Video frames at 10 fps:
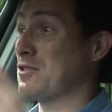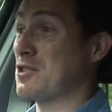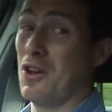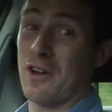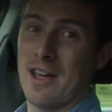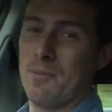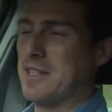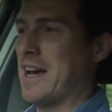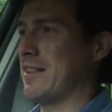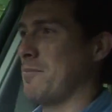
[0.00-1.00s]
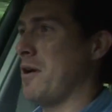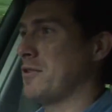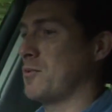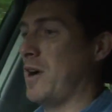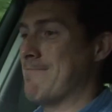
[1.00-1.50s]
of slogging up and down the
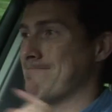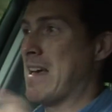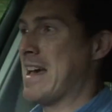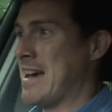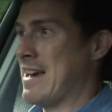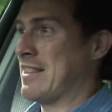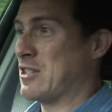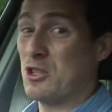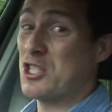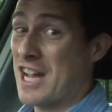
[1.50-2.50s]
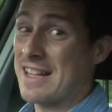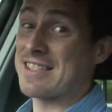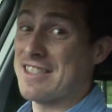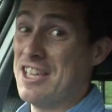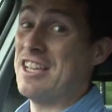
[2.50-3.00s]
motorway, there's a good
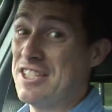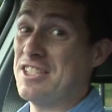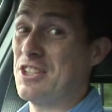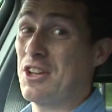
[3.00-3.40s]
chance this is the